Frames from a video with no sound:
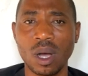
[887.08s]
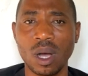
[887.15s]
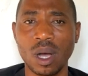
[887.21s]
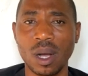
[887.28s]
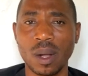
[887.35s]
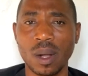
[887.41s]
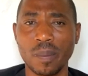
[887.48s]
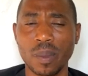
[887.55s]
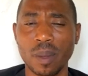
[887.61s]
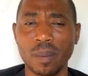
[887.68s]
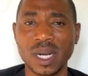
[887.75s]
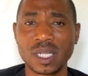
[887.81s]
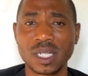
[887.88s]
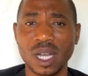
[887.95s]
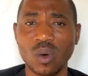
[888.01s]
um,
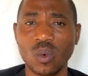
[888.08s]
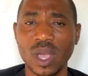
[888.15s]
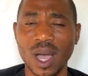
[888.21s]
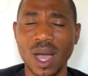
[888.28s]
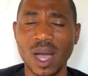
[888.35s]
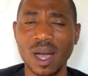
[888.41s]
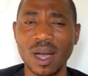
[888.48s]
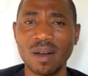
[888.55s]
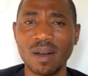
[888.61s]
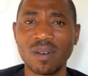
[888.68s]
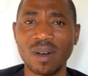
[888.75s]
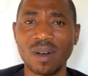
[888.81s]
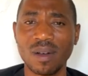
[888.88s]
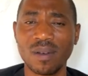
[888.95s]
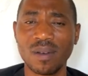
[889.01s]
but uh, we
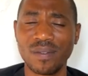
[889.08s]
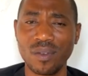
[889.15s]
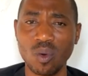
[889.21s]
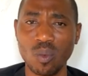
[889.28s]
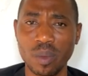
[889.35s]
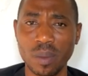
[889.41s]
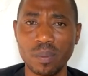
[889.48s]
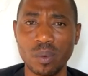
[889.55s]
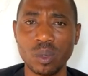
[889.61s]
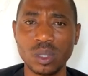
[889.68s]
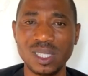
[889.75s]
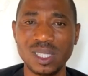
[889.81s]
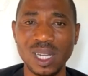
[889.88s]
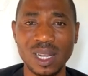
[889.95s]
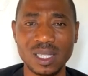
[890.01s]
have a few people
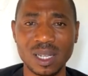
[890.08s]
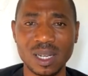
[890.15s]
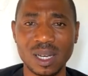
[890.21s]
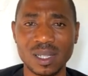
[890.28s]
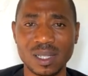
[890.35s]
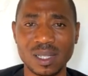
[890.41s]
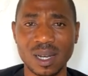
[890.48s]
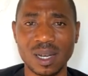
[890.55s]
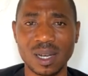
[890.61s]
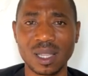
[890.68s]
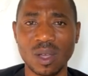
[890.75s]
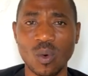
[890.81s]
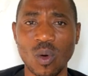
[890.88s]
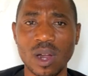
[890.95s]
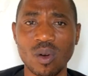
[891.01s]
diligently studying
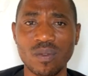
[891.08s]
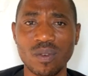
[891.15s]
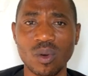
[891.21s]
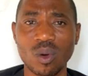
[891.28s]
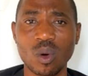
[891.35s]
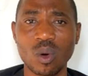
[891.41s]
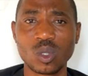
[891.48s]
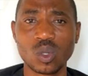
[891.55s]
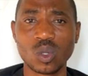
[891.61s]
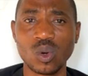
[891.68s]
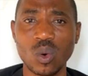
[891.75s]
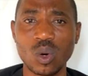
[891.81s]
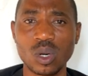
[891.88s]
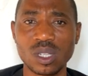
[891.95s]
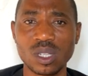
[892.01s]
the Word of God to
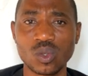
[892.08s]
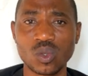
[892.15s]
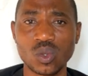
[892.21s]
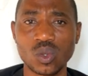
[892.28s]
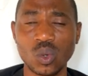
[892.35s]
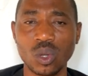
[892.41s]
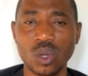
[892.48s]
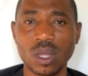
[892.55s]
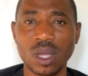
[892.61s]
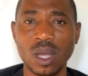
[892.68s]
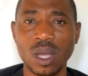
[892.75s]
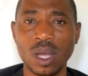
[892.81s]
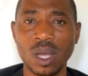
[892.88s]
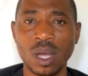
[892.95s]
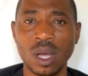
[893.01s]
know what is
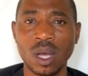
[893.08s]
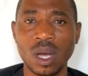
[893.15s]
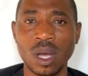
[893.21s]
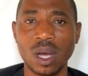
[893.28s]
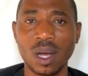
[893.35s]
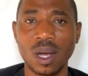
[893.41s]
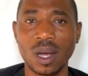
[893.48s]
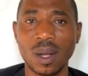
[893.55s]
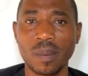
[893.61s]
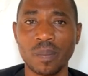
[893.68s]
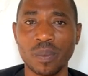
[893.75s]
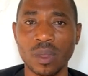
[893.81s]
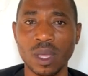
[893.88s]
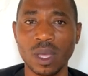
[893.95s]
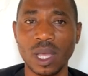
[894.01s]
truth uh,
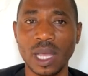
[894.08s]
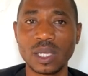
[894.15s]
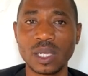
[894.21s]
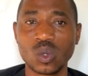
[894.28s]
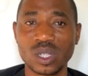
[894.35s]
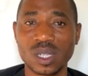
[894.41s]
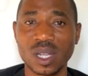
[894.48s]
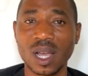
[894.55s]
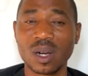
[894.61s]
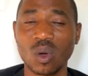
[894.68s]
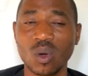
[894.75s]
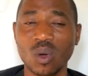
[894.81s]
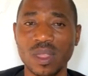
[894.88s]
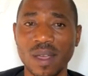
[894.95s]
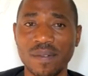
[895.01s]
and to
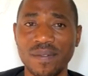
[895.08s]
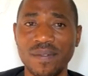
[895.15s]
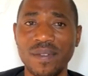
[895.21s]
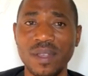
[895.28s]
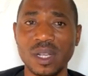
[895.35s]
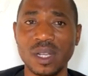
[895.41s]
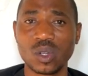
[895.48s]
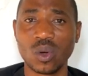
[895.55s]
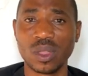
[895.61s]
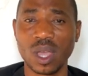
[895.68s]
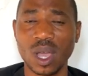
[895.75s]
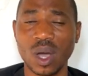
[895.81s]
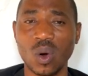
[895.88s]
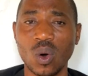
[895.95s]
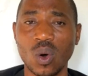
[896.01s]
stand on their feet on
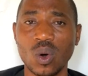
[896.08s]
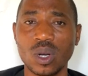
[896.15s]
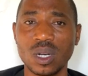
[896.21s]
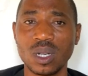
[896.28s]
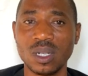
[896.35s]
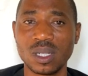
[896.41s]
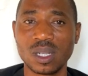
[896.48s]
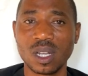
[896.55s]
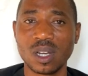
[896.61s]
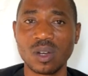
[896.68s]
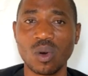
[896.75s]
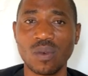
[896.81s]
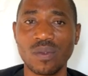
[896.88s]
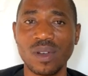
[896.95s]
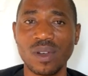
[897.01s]
their own
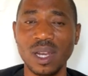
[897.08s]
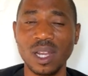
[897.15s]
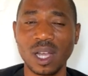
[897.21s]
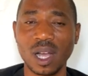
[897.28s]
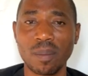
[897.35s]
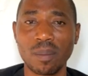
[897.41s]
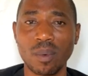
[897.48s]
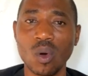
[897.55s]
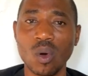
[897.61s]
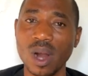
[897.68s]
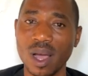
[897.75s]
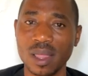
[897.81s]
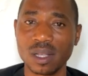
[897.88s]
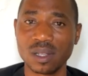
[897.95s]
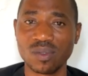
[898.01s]
instead of leaning upon
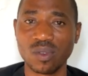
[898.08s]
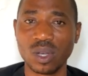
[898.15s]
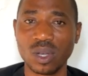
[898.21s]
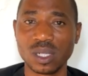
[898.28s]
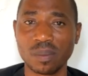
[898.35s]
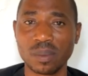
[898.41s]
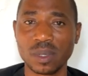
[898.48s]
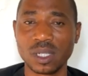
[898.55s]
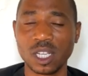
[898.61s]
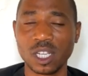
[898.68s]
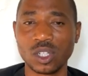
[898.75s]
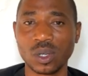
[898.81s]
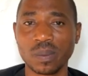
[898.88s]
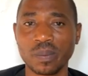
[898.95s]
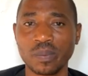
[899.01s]
others for
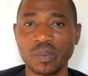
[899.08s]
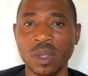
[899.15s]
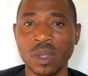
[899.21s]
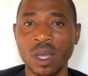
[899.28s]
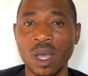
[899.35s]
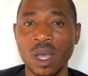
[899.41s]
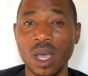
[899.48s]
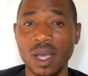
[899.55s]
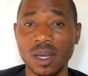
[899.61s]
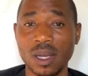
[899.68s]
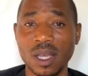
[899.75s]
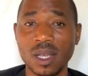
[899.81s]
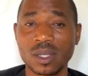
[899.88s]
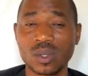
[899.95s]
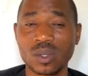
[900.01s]
interpretation. And
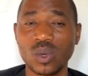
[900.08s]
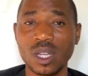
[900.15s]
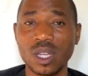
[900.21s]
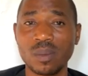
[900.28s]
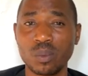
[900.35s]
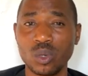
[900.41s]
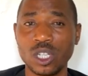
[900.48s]
yes, we need